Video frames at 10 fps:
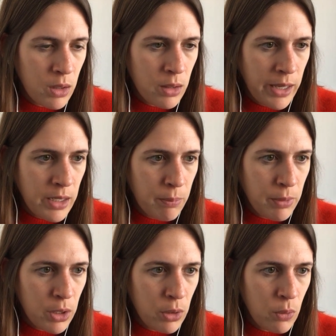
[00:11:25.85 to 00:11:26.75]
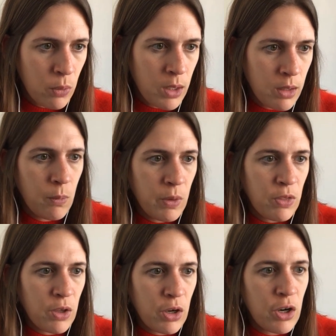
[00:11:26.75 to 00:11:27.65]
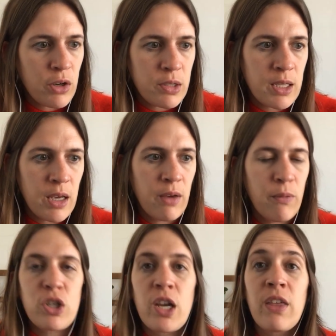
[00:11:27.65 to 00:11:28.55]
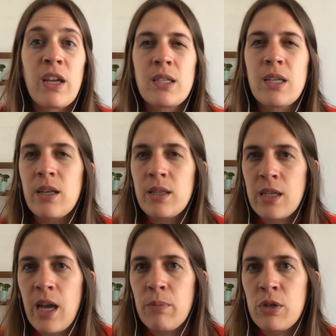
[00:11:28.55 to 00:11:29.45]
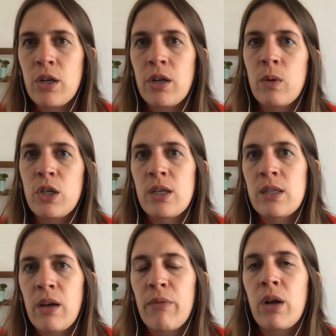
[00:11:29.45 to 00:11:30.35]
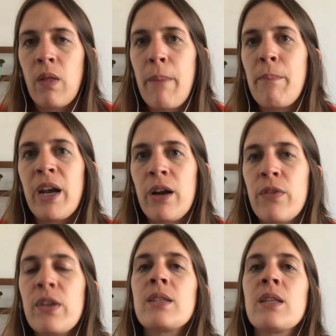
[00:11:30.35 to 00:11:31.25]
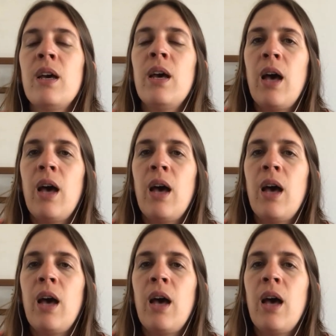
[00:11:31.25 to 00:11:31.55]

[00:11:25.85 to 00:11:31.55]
light blue with the cursive, which I think does capture what she's covering a lot better, this